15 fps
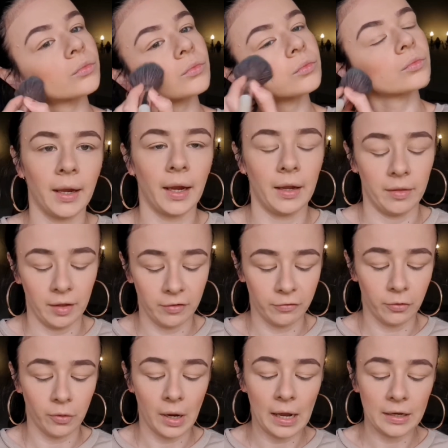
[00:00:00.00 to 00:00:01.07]
Okay, then
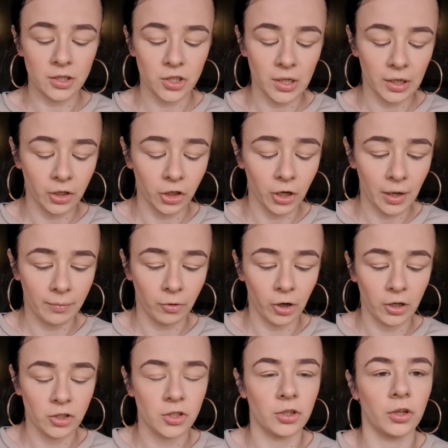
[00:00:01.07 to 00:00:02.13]
for eyeshadow, I'm going
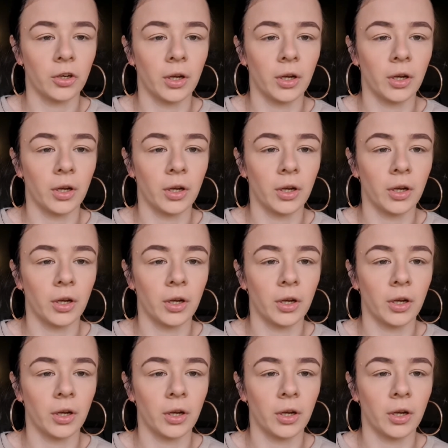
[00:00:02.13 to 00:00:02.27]
to go